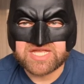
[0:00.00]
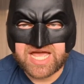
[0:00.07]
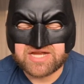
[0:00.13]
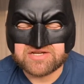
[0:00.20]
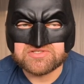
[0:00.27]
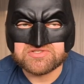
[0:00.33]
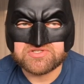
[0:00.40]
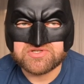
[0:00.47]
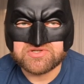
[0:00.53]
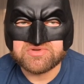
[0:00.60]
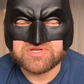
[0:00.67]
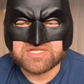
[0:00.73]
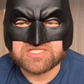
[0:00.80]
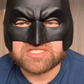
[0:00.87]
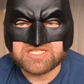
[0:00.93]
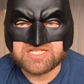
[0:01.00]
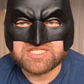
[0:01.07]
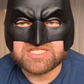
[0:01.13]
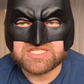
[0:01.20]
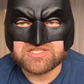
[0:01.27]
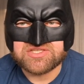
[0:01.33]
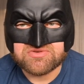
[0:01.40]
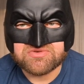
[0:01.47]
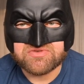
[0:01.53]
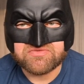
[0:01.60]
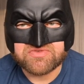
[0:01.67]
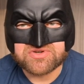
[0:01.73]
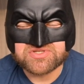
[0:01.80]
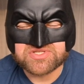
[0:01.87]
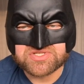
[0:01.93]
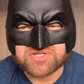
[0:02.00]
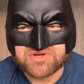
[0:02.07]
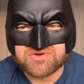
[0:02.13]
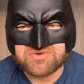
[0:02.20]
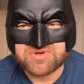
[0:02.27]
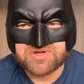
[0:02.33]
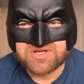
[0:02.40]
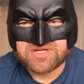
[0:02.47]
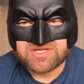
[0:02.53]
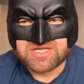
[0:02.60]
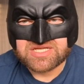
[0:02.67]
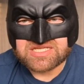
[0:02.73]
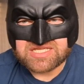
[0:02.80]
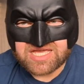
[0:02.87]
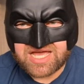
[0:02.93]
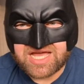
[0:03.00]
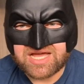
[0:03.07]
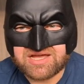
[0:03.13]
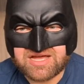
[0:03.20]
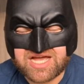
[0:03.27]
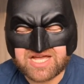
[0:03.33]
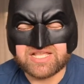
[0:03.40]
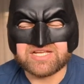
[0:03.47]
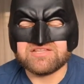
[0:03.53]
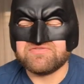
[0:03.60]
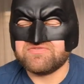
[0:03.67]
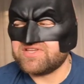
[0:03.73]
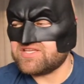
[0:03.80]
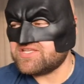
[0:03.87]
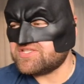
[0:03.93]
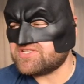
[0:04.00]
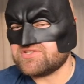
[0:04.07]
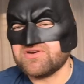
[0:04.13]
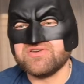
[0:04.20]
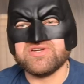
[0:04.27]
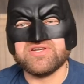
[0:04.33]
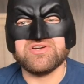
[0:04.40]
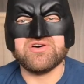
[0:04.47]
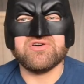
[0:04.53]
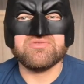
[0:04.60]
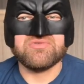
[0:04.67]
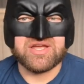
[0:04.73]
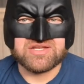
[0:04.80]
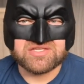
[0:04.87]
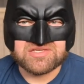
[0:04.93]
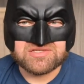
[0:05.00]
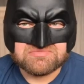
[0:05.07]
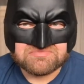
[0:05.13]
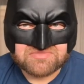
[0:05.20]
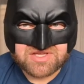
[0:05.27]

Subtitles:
canon to his DC universe, so yeah, I like to think he started it already.